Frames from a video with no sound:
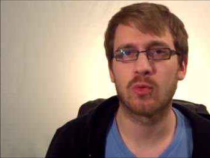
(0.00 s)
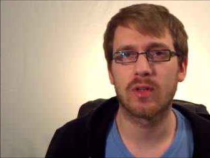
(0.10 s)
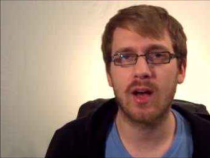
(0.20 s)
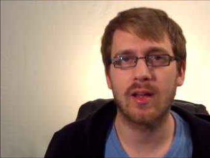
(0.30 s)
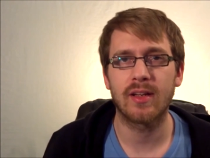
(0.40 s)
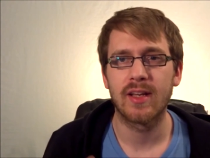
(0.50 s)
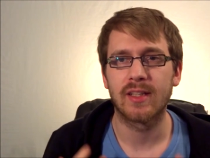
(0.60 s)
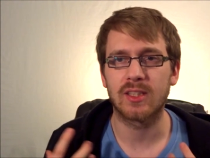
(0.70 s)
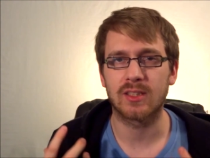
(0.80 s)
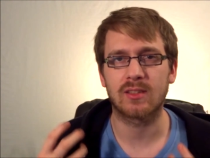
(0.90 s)
We're not
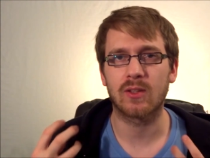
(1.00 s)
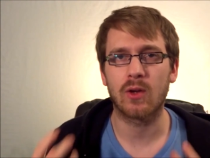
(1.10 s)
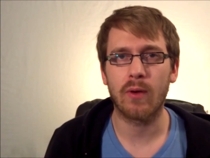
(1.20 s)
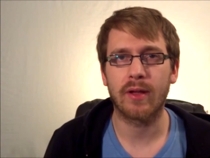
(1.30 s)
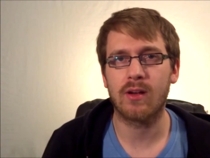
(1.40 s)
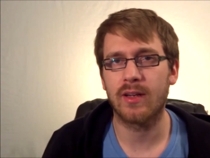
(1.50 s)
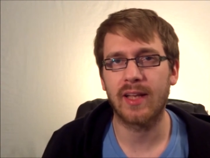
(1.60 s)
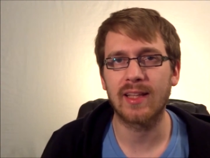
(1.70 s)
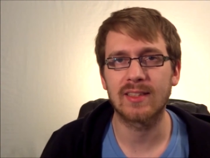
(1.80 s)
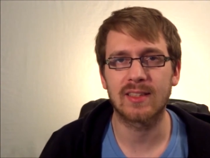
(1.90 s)
just going on
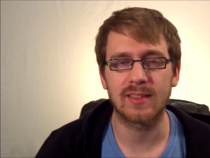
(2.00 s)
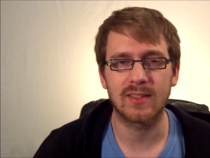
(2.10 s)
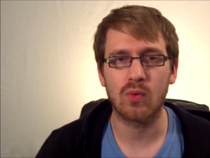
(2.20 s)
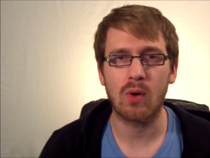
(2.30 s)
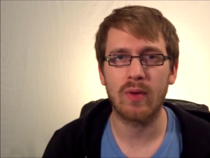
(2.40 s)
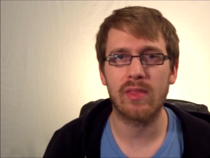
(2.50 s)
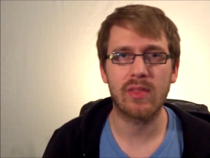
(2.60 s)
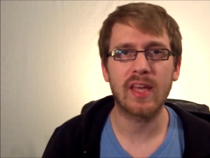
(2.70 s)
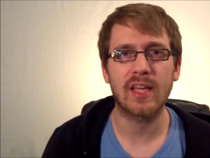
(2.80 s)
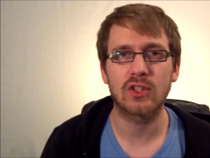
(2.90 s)
instincts of what we
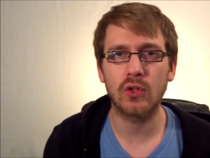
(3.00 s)
think is